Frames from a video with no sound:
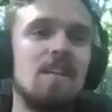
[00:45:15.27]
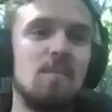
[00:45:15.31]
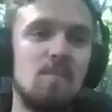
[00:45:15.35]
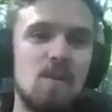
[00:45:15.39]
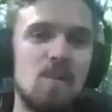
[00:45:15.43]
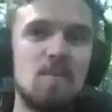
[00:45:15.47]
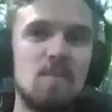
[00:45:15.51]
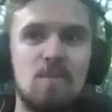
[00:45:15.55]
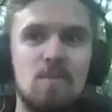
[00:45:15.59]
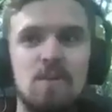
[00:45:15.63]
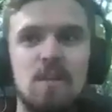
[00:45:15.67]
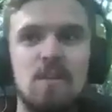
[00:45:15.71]
the
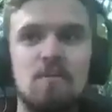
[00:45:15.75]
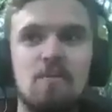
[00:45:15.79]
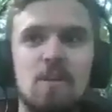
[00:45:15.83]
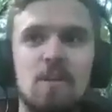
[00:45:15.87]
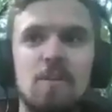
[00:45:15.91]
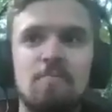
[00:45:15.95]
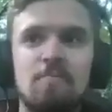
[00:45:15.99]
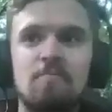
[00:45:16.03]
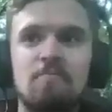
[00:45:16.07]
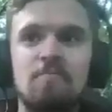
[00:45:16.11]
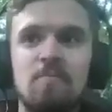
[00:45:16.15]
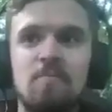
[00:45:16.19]
people that
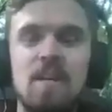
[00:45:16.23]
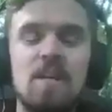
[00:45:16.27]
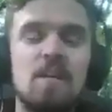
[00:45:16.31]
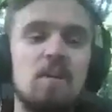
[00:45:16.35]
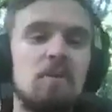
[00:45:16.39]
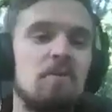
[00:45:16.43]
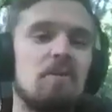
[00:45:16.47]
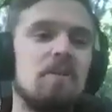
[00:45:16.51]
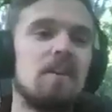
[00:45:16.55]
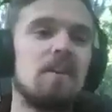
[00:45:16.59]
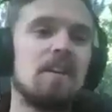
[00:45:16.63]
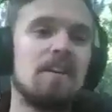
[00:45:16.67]
were
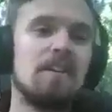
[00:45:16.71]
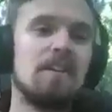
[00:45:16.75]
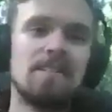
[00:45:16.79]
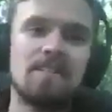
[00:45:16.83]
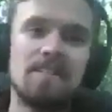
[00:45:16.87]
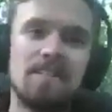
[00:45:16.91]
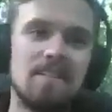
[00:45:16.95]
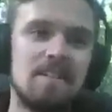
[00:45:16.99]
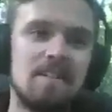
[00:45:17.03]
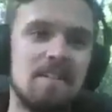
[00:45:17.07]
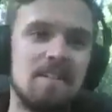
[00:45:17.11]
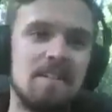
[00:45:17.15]
ignoring
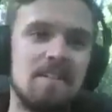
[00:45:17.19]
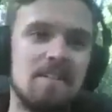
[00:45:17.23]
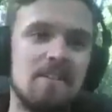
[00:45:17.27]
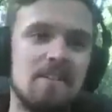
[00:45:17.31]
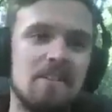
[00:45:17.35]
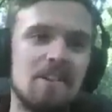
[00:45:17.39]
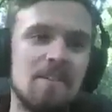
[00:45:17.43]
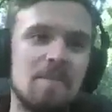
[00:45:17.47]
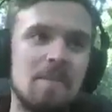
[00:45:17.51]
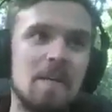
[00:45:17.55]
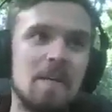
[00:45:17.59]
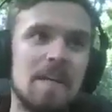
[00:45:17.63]
us,
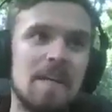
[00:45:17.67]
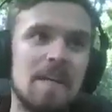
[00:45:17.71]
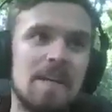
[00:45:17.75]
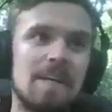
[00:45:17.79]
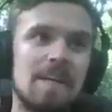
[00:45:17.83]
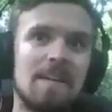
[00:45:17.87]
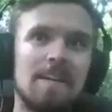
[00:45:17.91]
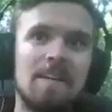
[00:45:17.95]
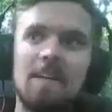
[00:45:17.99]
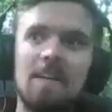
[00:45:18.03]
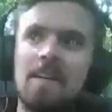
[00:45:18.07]
they're going to be like,